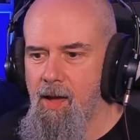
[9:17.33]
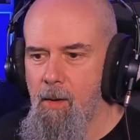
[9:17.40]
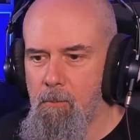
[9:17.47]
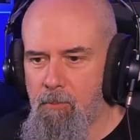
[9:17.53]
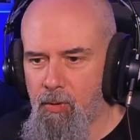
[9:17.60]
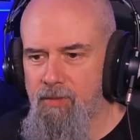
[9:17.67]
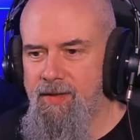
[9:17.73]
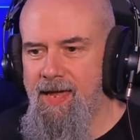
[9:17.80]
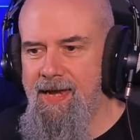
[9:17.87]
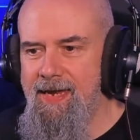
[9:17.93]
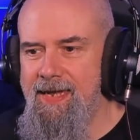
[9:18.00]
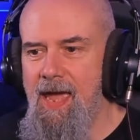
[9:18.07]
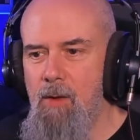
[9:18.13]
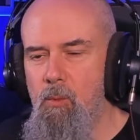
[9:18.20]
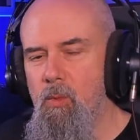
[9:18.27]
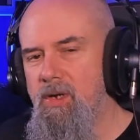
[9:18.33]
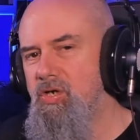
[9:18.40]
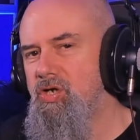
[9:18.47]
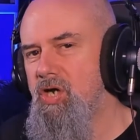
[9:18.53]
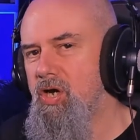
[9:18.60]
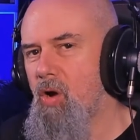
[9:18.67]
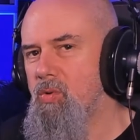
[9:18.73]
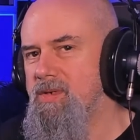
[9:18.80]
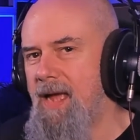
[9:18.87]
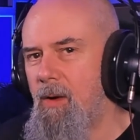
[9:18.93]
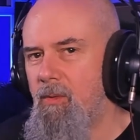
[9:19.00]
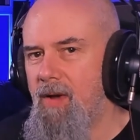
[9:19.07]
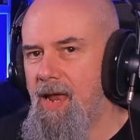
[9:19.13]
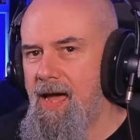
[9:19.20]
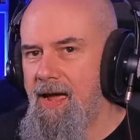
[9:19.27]
But then again, when she goes
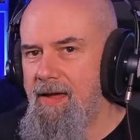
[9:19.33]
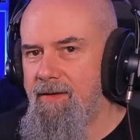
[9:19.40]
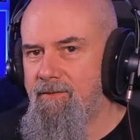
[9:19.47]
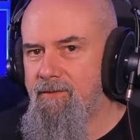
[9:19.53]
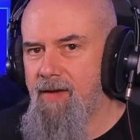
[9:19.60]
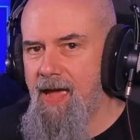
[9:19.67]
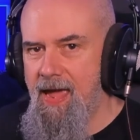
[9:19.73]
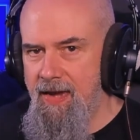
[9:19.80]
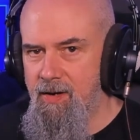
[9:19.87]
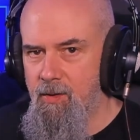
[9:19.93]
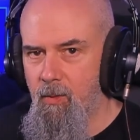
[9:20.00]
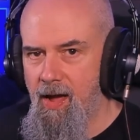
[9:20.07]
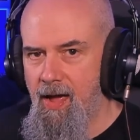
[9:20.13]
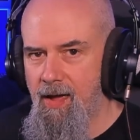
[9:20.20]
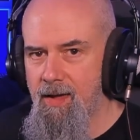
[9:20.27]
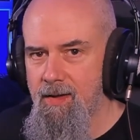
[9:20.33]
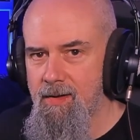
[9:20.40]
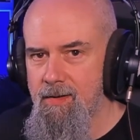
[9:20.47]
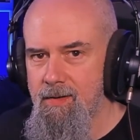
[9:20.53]
out live anywhere,